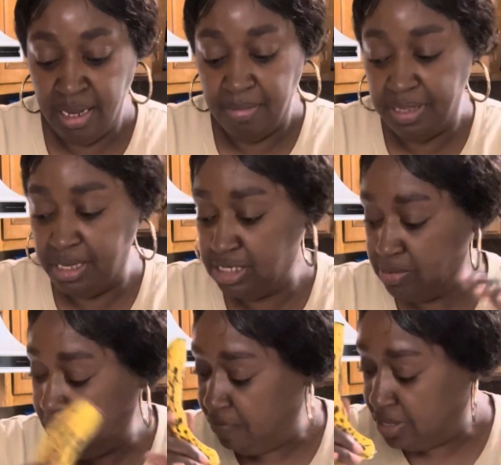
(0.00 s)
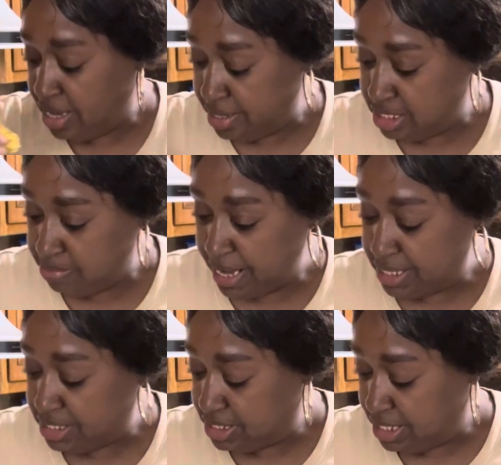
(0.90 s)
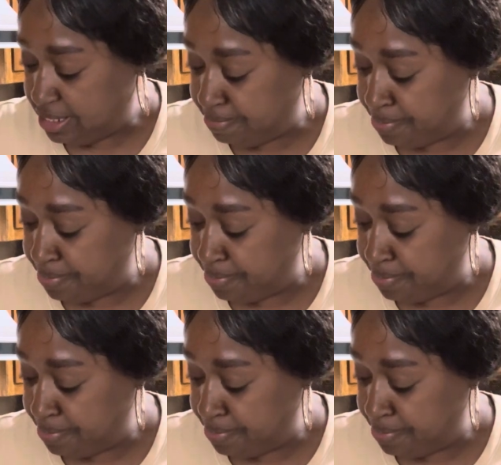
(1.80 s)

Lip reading: But this one have a lot of spots in it.